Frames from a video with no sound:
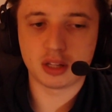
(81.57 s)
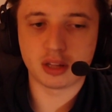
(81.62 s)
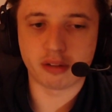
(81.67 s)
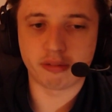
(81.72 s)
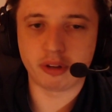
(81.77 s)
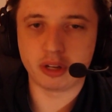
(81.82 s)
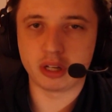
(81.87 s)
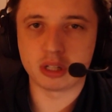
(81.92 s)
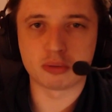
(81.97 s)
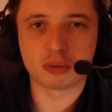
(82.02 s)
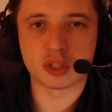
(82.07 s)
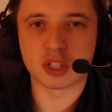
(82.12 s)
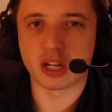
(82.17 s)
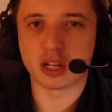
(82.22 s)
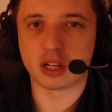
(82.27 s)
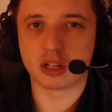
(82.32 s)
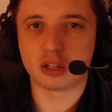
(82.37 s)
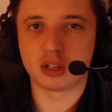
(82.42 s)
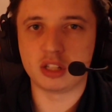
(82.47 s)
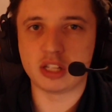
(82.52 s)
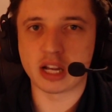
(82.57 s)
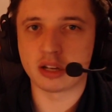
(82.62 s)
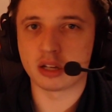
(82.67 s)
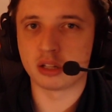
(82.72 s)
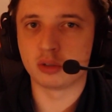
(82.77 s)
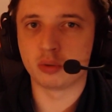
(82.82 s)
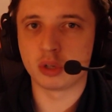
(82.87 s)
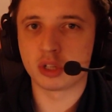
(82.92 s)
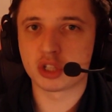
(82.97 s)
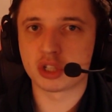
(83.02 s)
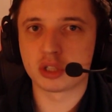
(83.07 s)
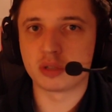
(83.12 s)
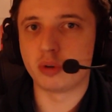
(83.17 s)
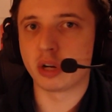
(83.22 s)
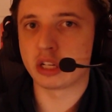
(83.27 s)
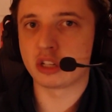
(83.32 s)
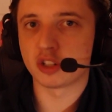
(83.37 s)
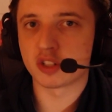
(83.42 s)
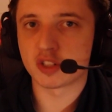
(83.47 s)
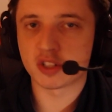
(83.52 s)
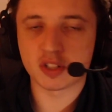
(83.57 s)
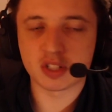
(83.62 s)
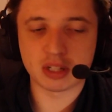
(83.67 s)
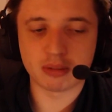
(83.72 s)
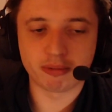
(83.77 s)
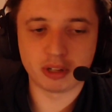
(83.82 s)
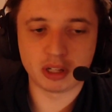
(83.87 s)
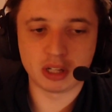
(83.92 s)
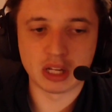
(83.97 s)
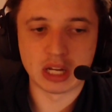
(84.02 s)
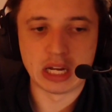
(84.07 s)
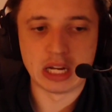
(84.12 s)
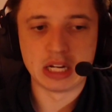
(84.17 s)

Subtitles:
I think it was like Young and Rich Records or something.